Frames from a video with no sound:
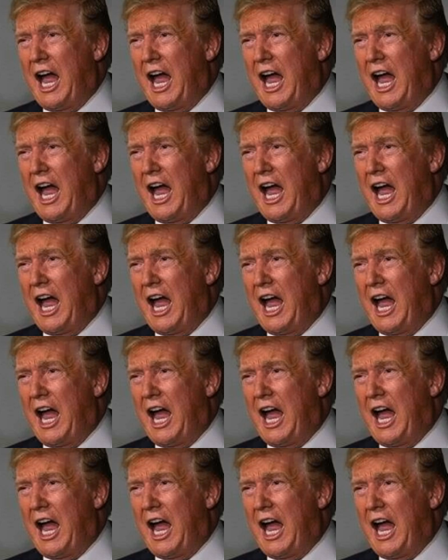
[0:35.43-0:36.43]

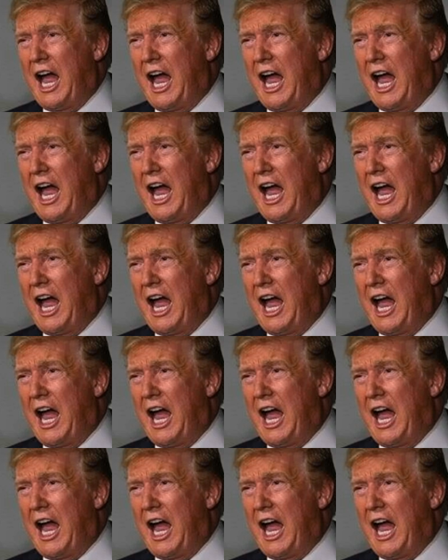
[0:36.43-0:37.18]
[no speech]